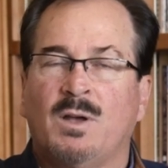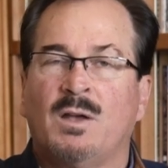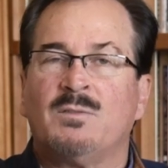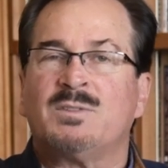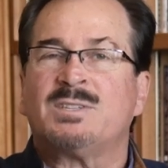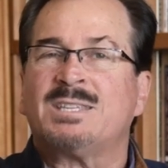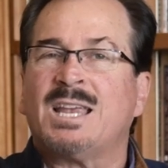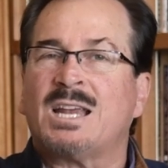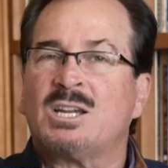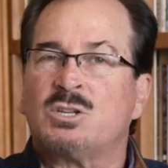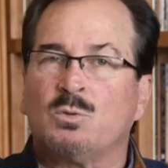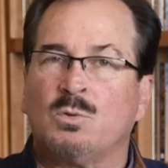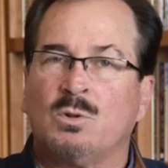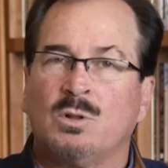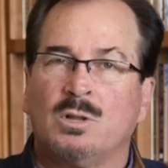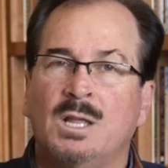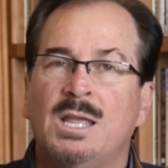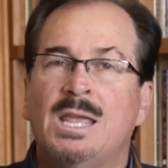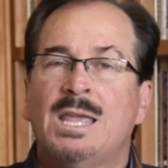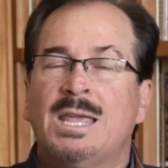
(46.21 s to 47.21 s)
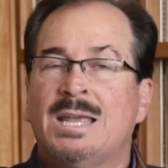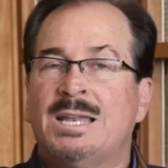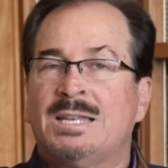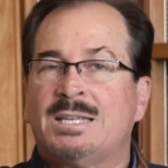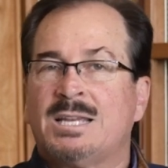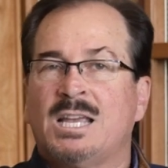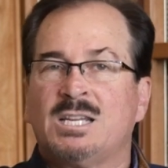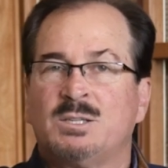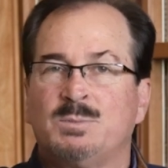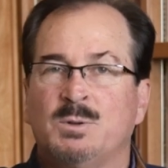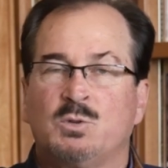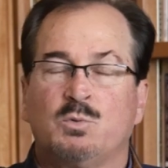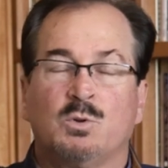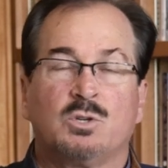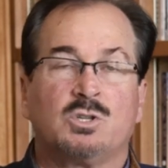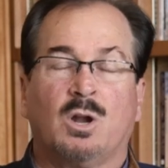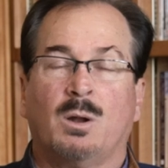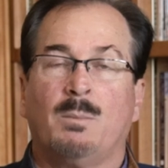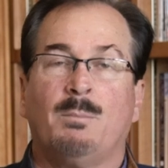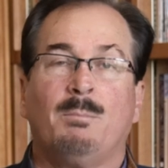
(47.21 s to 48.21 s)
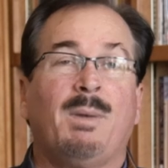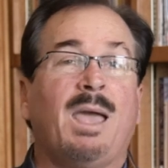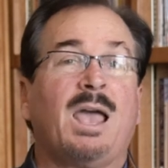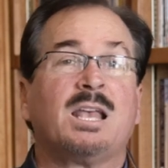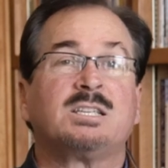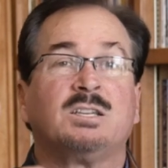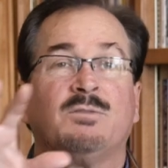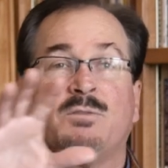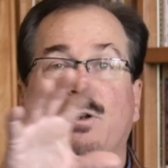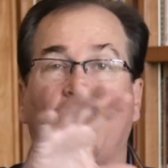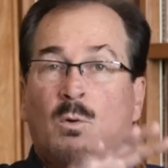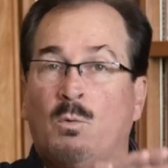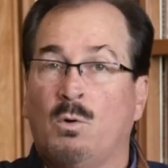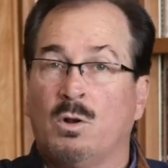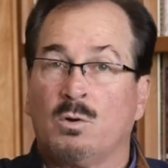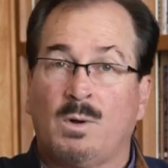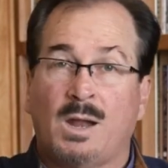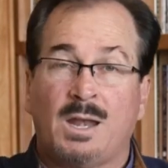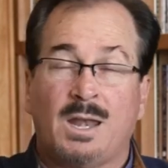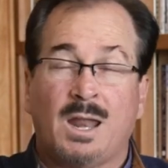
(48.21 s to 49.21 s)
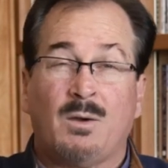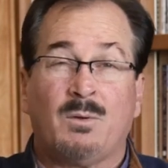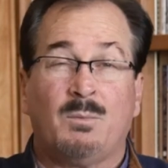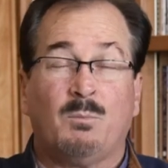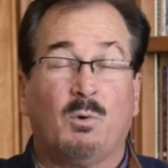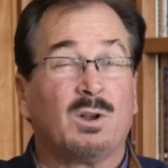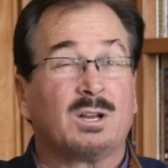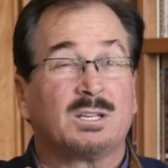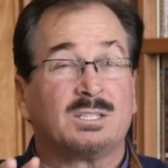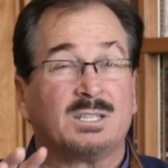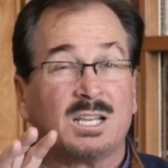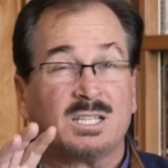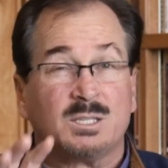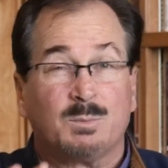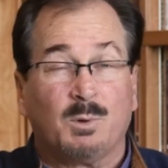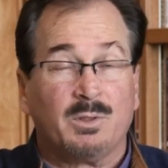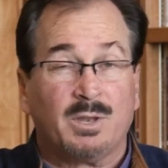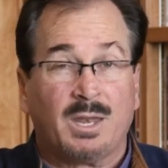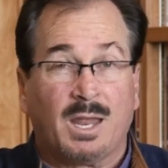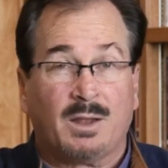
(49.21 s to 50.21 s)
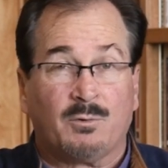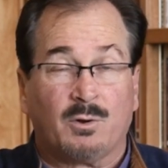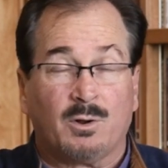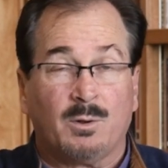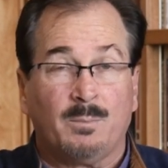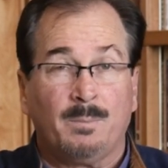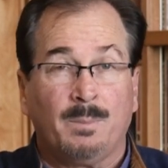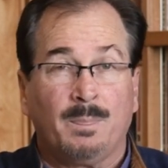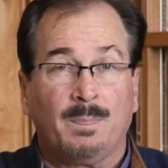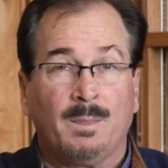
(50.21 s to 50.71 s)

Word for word: of sexual enticements, which are massive in our world right now and more accessible than ever.